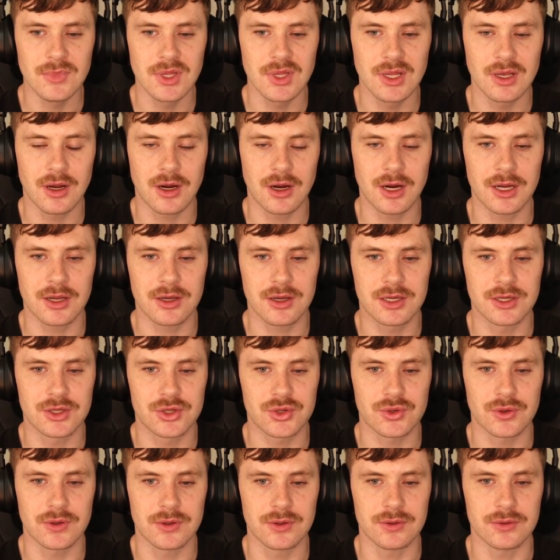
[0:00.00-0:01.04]
All right,
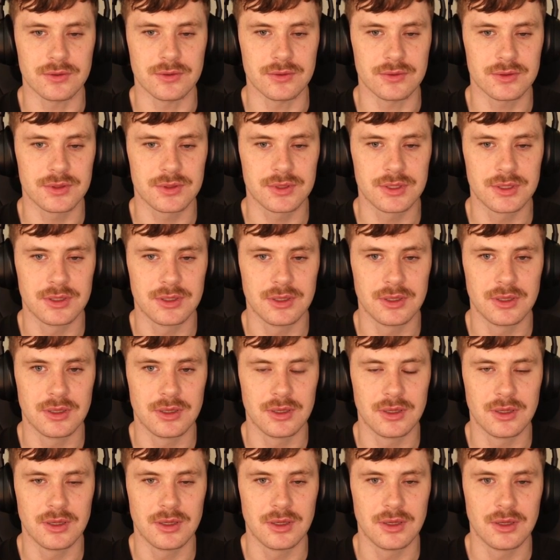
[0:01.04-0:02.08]
controls.
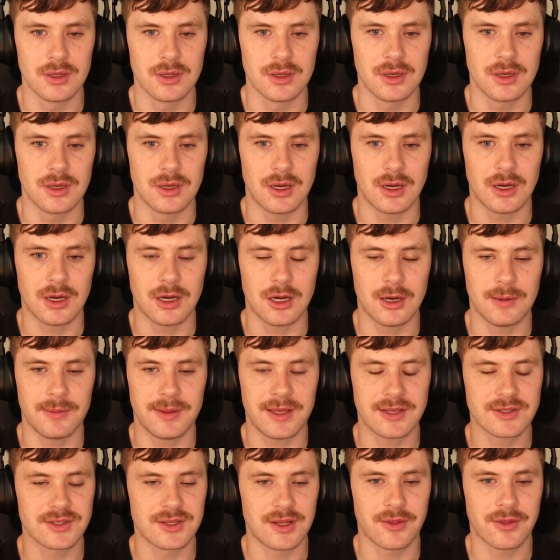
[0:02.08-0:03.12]
And that
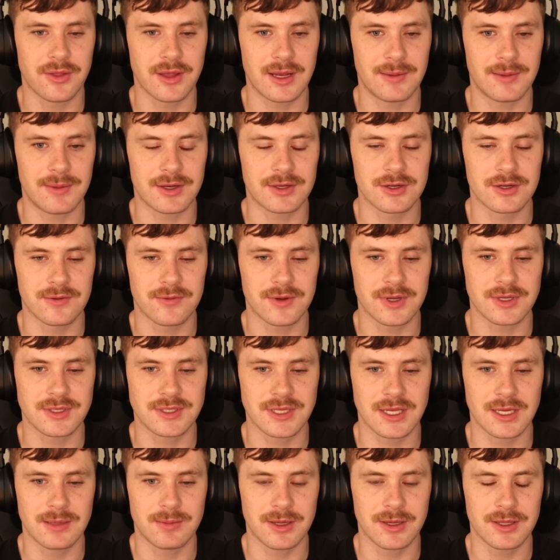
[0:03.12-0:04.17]
was another thing I'm not sure if I
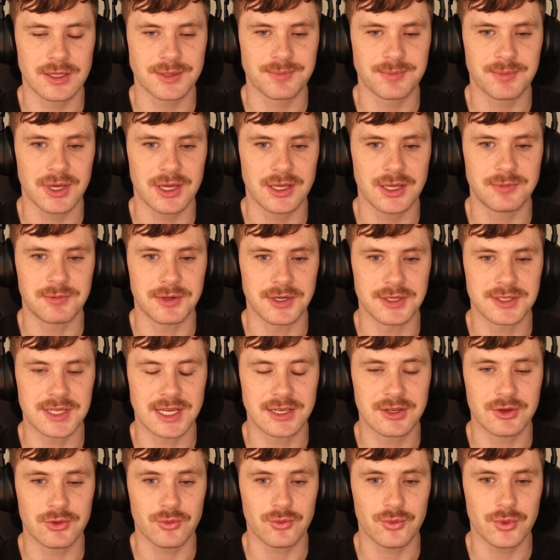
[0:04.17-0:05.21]
said about this page, but it's
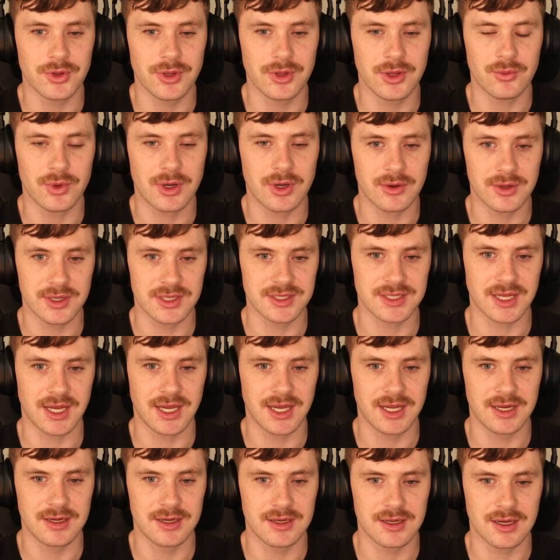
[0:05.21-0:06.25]
actually really well
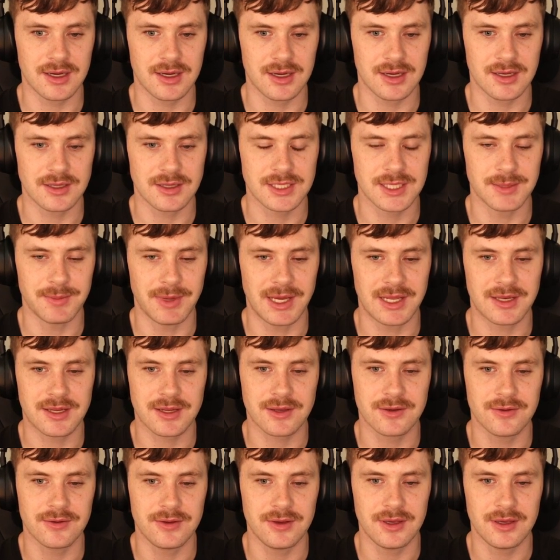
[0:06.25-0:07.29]
designed,
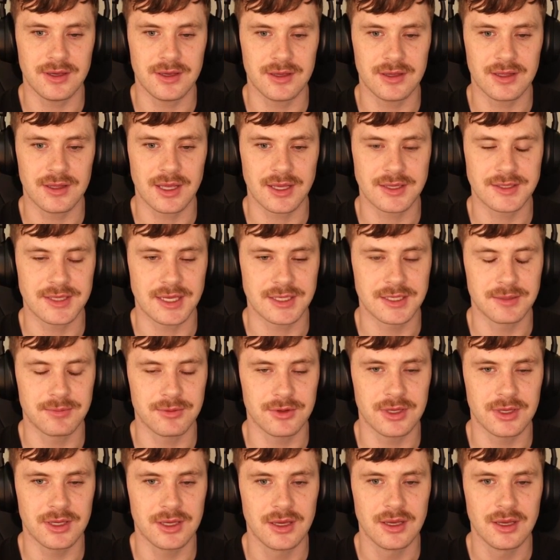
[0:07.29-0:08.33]
semantically,
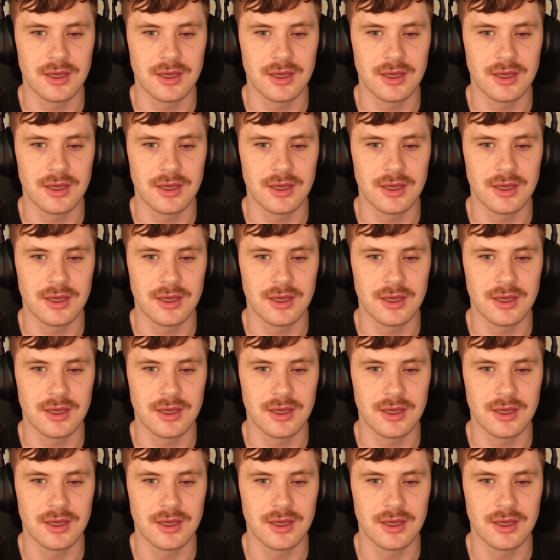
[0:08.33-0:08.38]
accessibly.